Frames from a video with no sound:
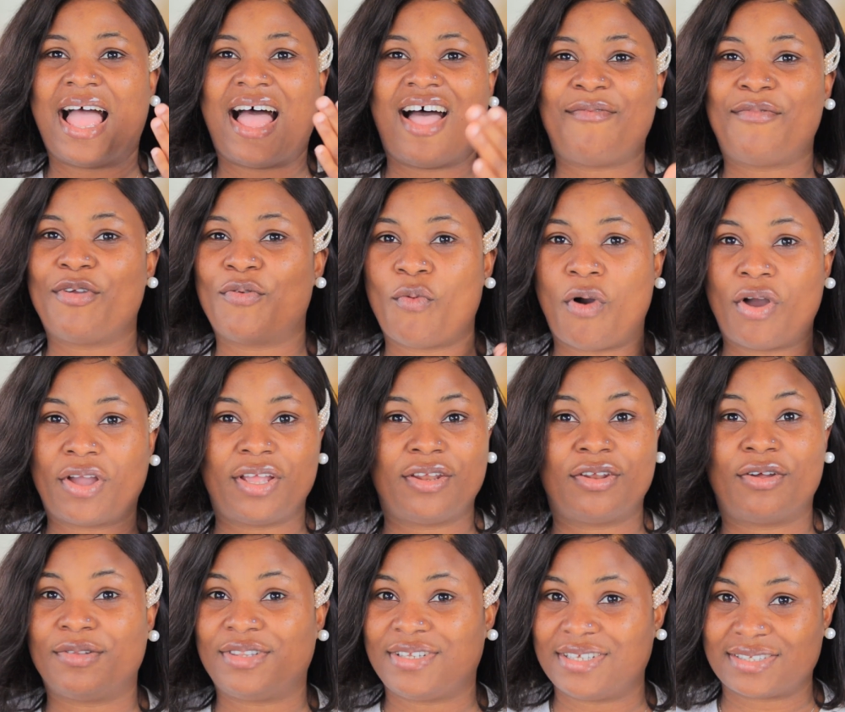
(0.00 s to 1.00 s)
I've been
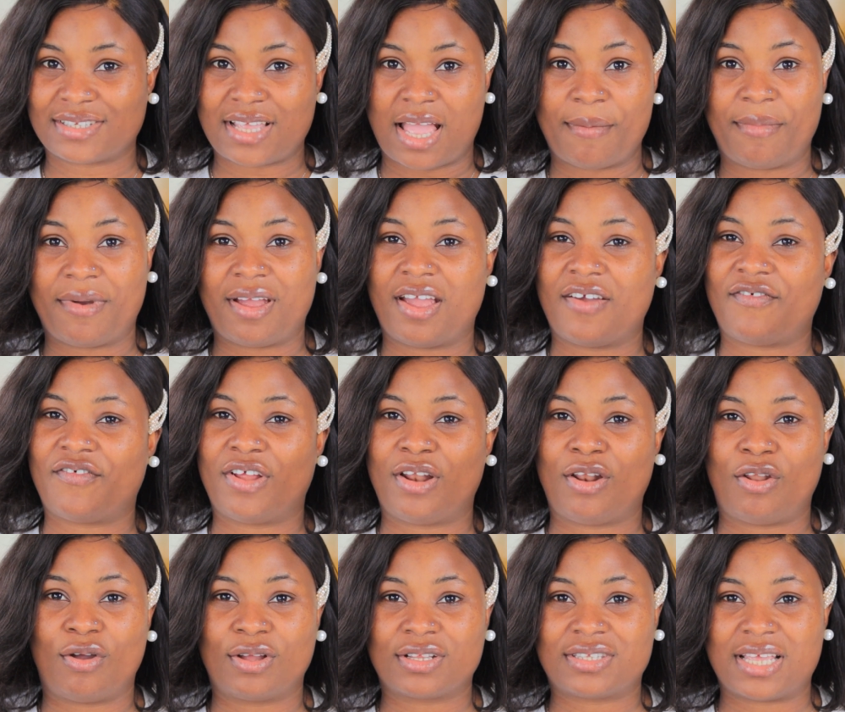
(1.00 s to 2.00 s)
working on this camera for a
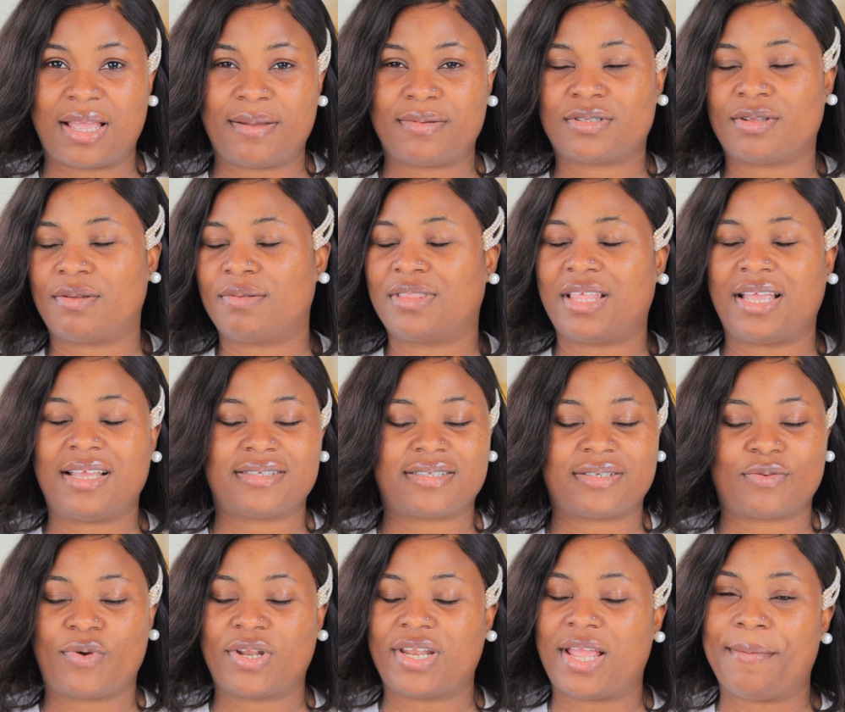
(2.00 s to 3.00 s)
long time.
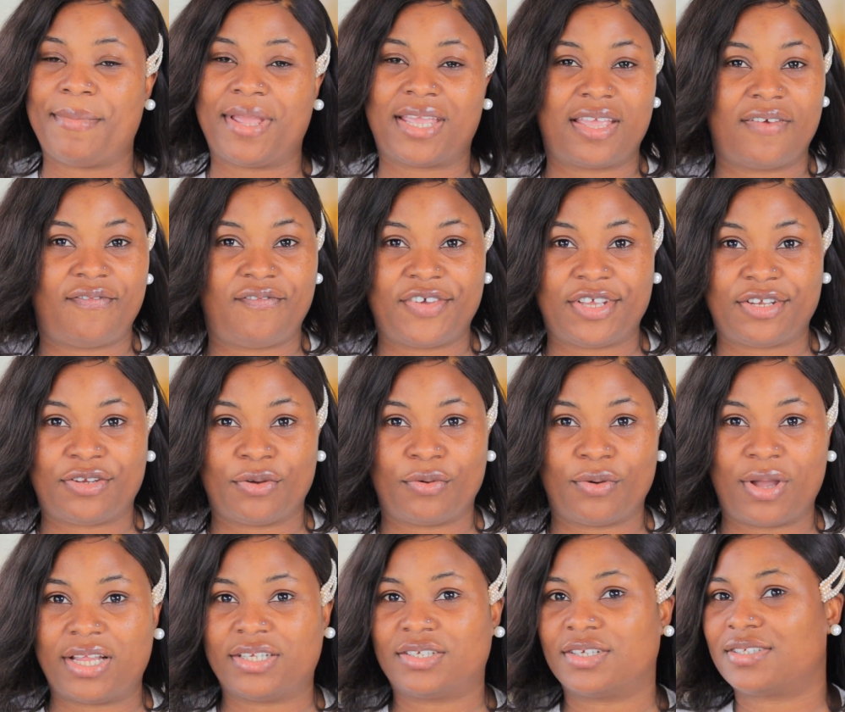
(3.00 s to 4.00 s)
Sometimes when I make a video,
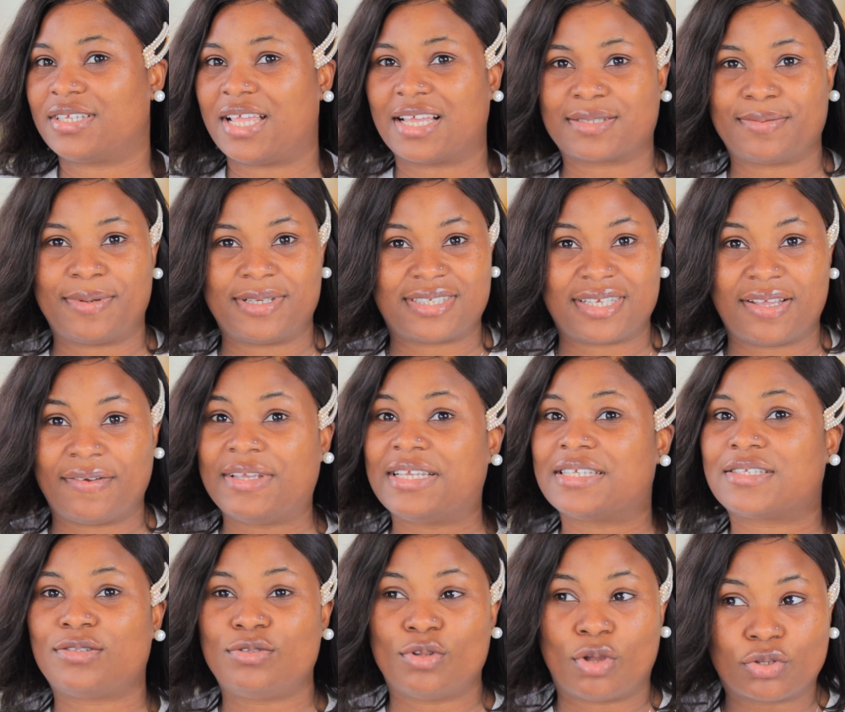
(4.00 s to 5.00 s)
I just ask myself,
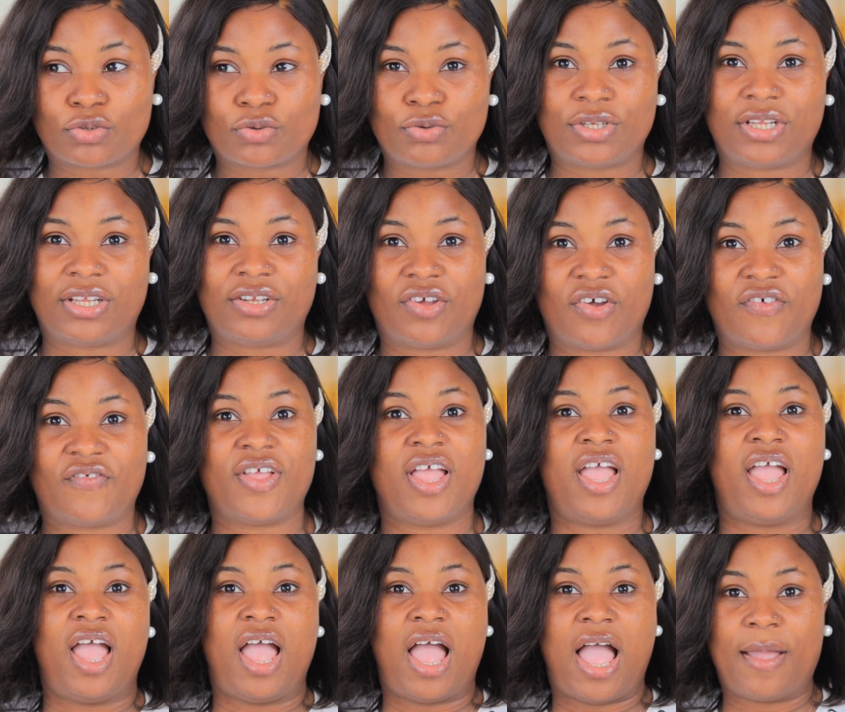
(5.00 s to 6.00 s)
it's not good enough,
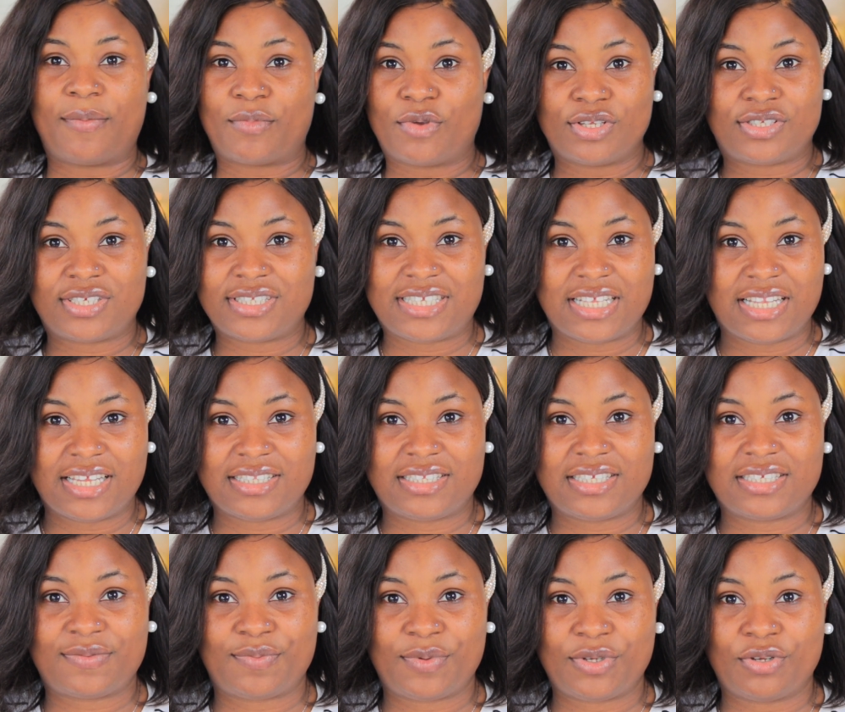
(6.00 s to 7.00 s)
I'm going to delete
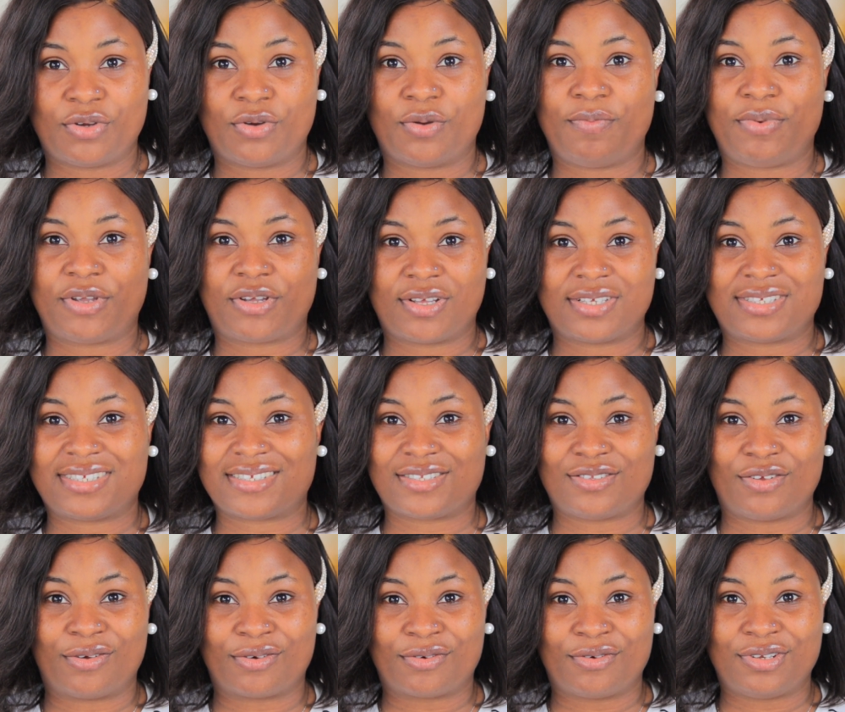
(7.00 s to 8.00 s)
this video because it's
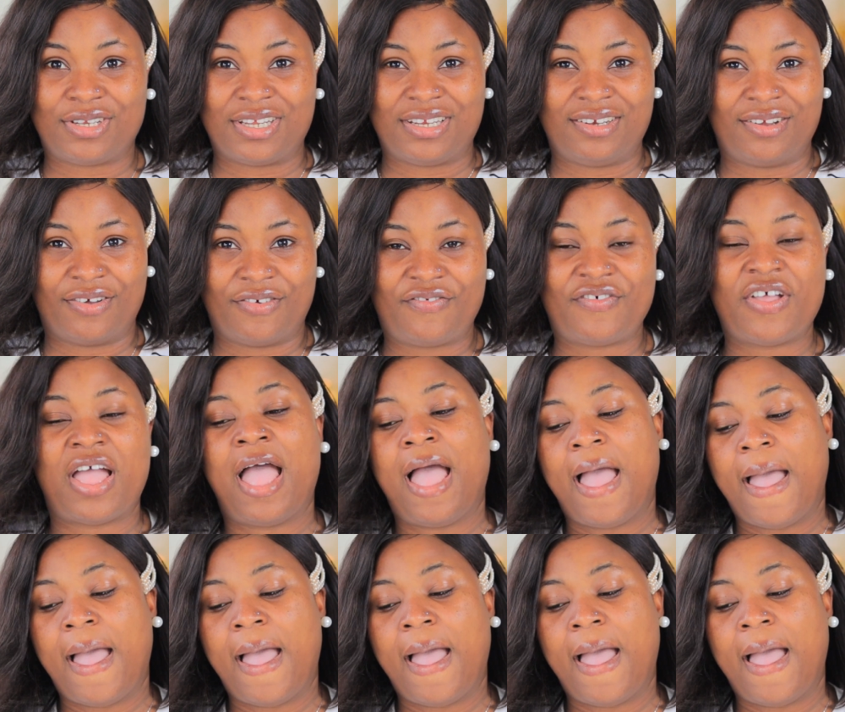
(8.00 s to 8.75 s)
not good enough.